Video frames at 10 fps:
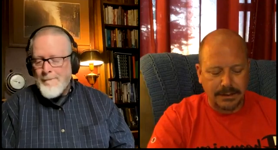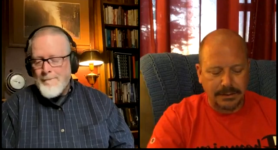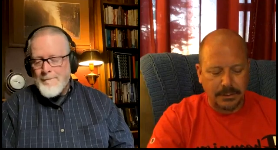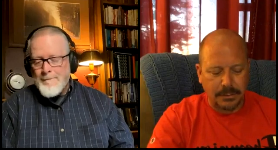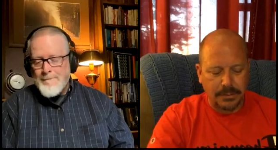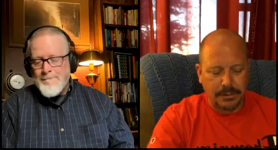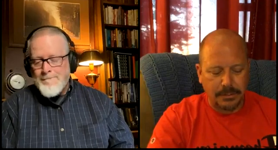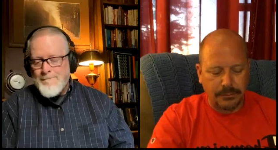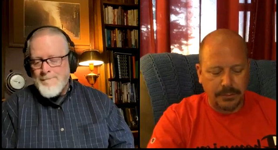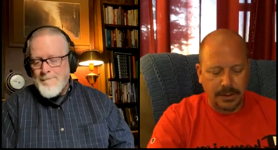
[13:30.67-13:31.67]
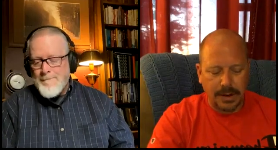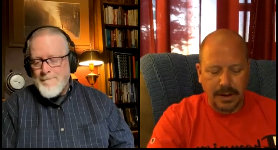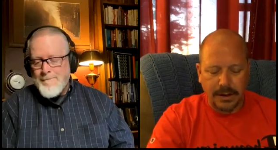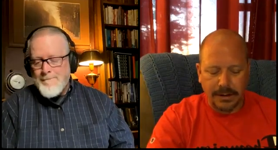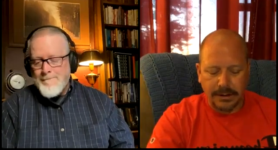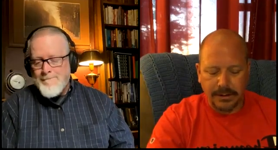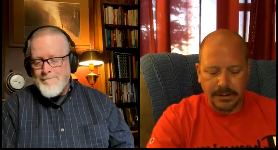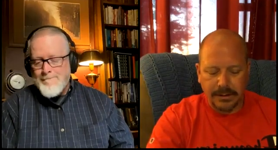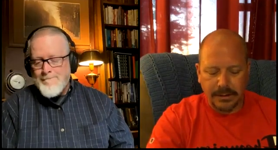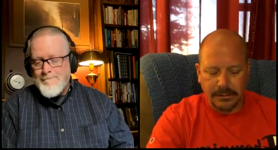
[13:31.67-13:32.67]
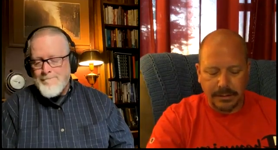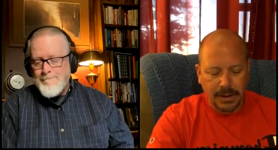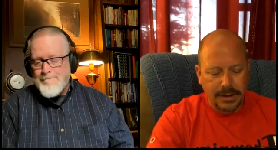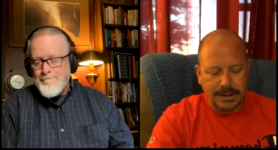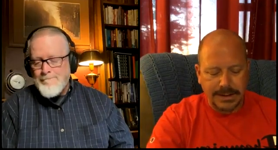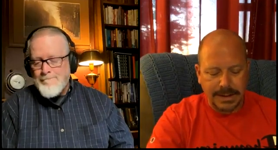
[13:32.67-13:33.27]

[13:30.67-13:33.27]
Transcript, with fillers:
Speaker 1: utter a word before God, for God is